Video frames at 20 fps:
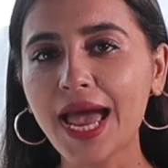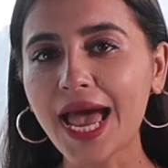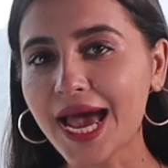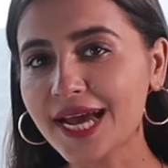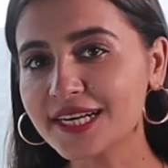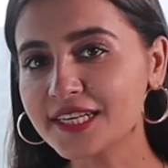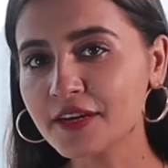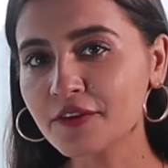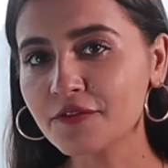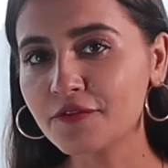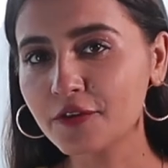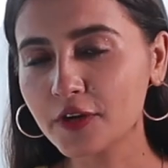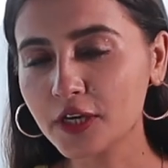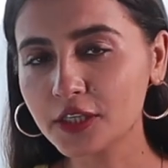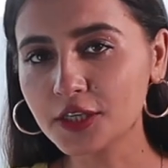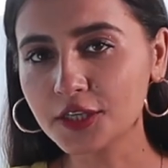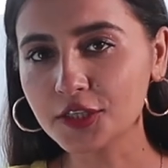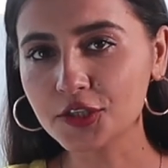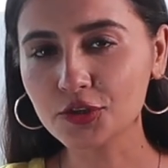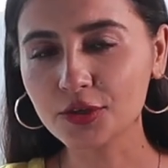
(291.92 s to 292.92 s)
Adding
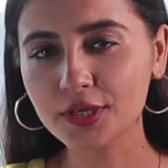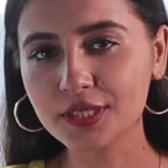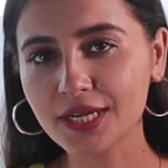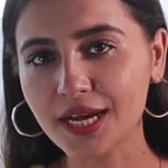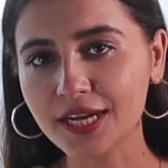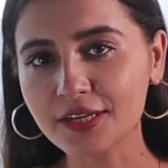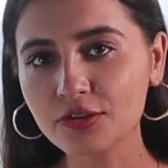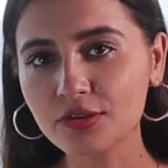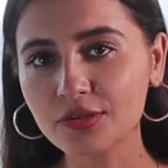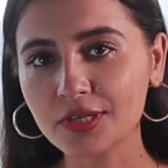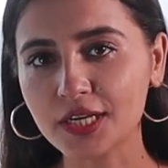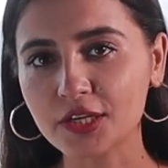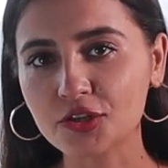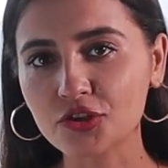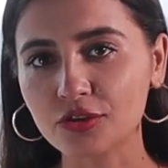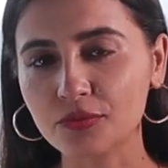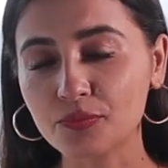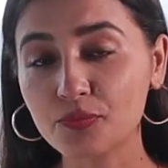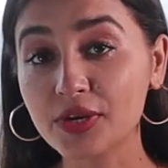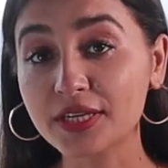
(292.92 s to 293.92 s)
further to his
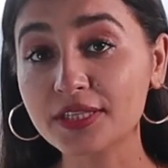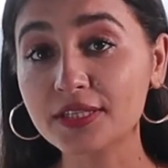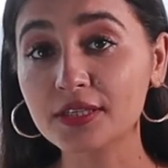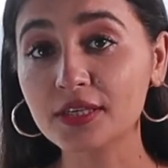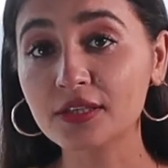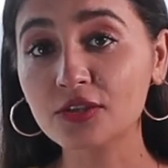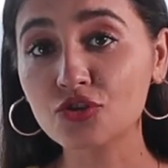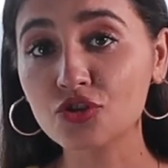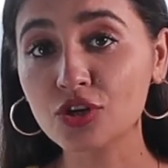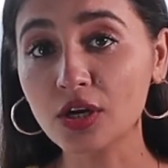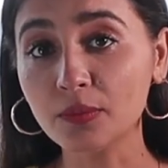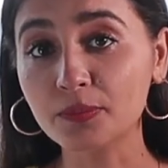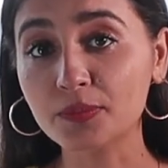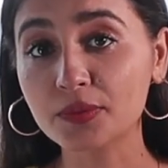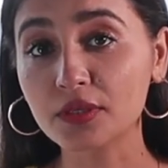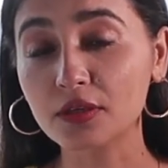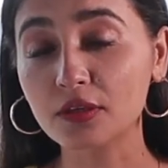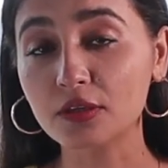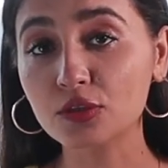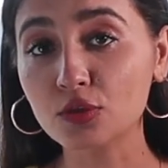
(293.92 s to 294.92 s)
isolation, President
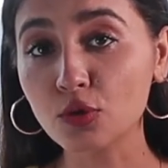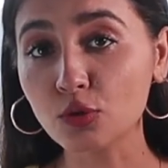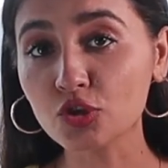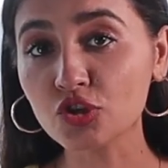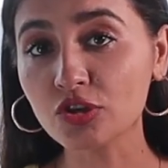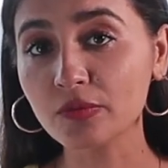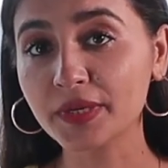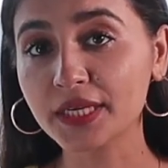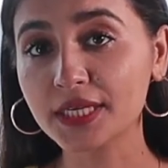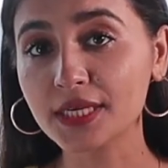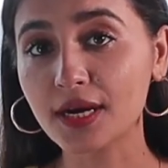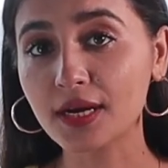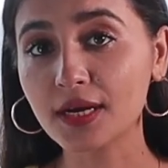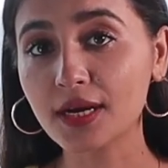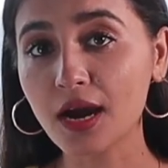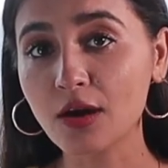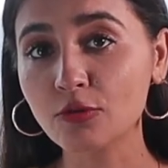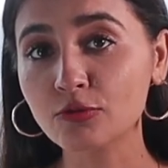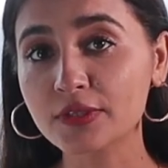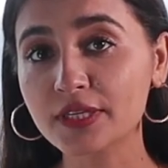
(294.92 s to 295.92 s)
Trump's social media
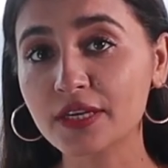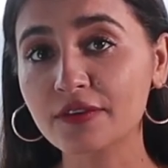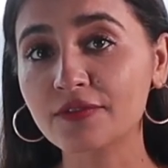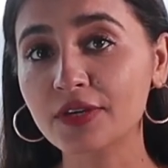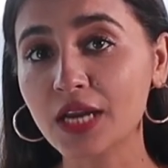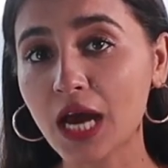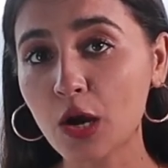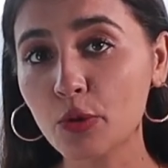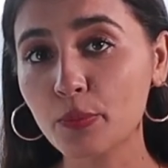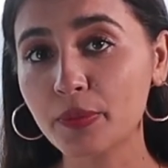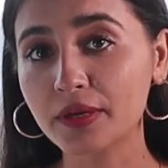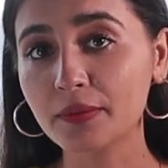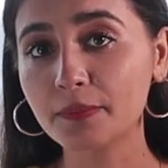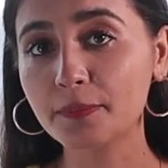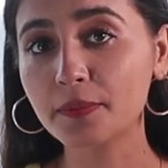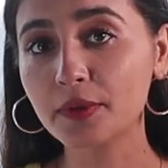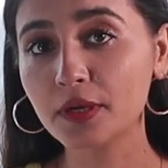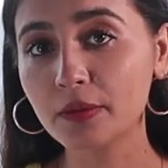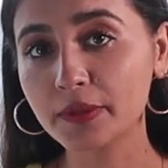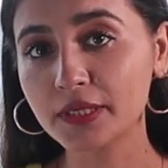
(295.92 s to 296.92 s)
accounts have now
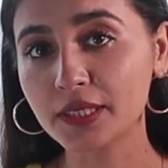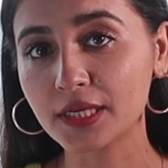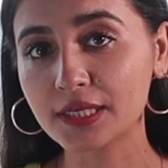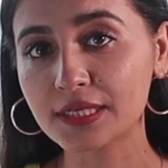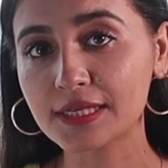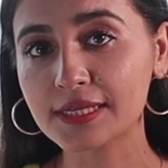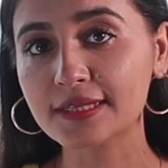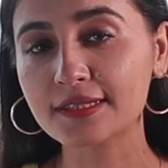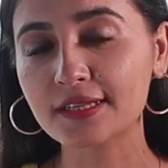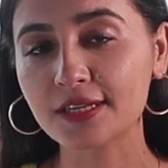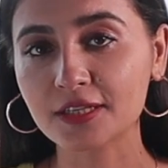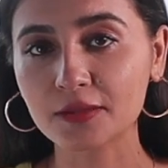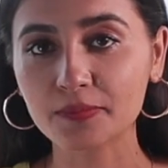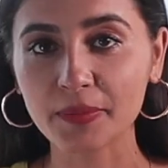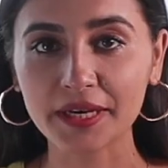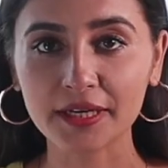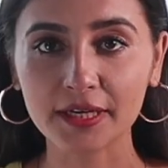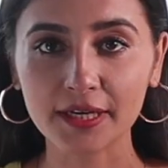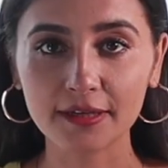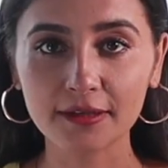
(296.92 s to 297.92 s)
been permanently
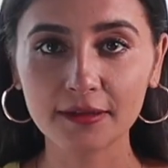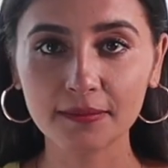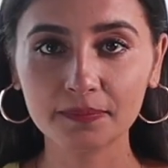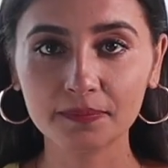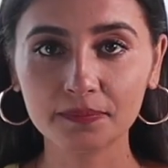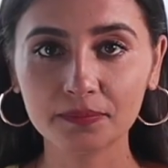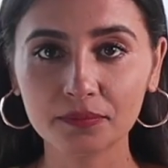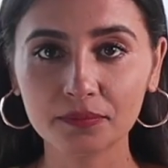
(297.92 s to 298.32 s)
suspended.